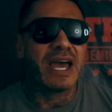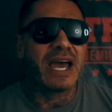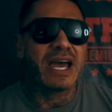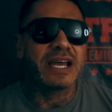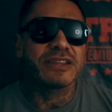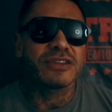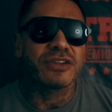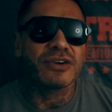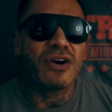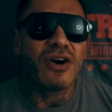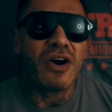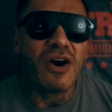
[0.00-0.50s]

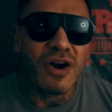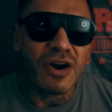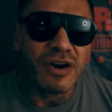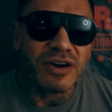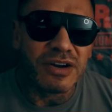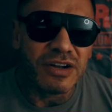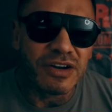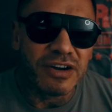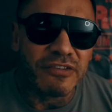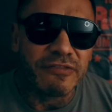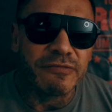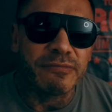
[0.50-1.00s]
at the
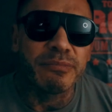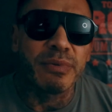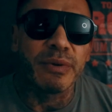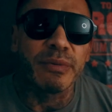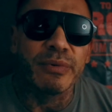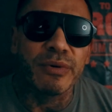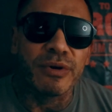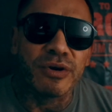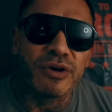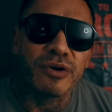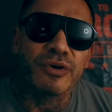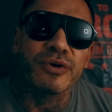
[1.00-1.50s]
heart of
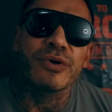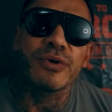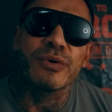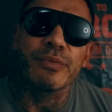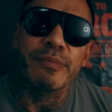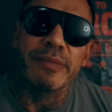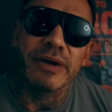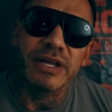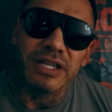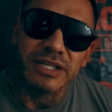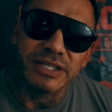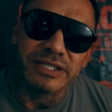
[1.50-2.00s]
biblical
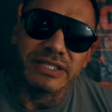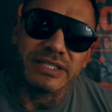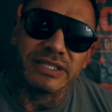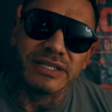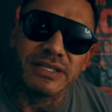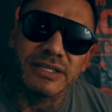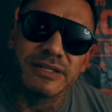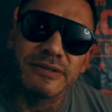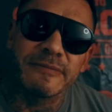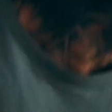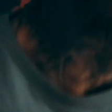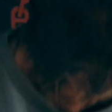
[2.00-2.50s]
humility.
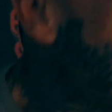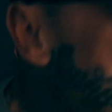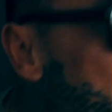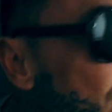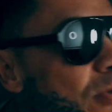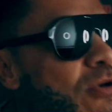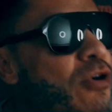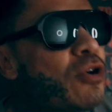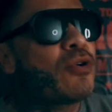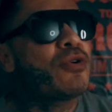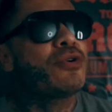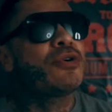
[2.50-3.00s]

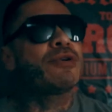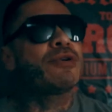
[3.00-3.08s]
Biblical